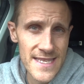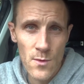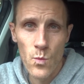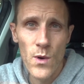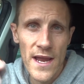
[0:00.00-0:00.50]

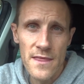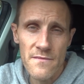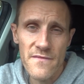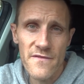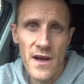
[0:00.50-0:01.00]
didn't wear
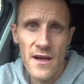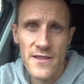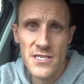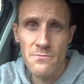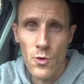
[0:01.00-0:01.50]
them
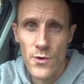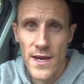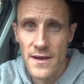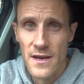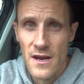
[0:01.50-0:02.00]
this
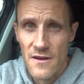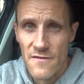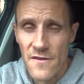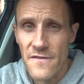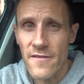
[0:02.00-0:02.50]
morning
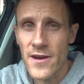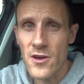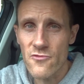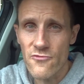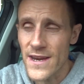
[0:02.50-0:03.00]
for a very
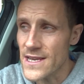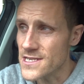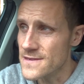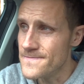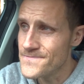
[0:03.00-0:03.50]
good
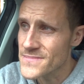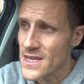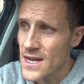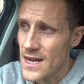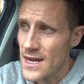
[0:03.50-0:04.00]
reason,
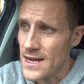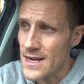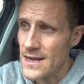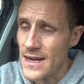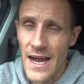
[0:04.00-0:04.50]

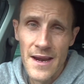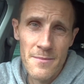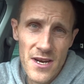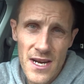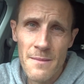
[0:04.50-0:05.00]
and I'm
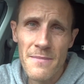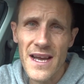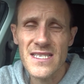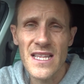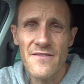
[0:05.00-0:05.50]
going to come
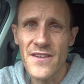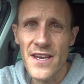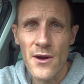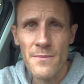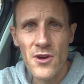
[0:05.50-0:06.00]
back to that
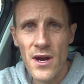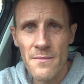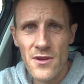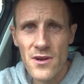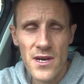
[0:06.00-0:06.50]
video. I'm
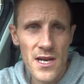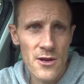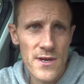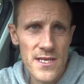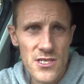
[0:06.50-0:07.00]
not going to
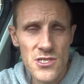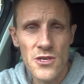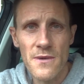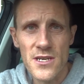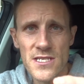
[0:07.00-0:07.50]
go into
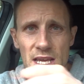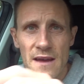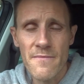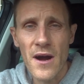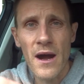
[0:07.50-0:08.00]
too much
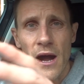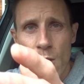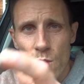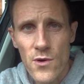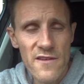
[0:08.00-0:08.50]
depth, but I
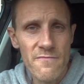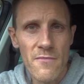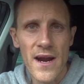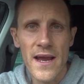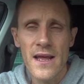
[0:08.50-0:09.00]
will give
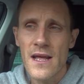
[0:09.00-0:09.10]
my